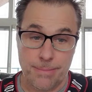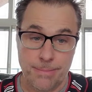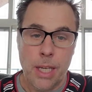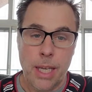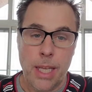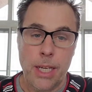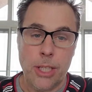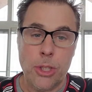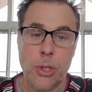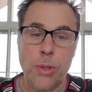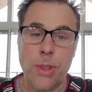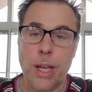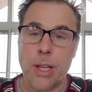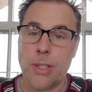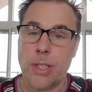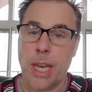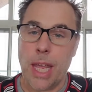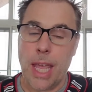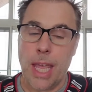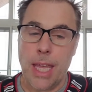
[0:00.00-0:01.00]
In a
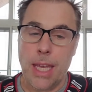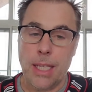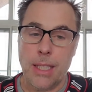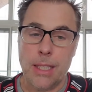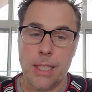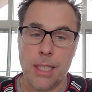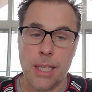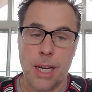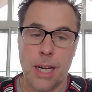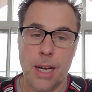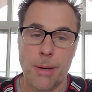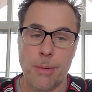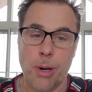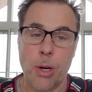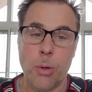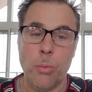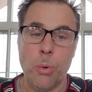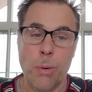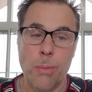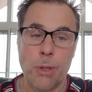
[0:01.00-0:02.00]
2008, on a
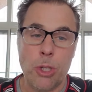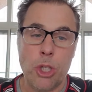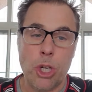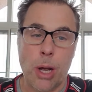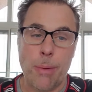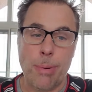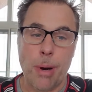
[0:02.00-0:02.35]
woman shot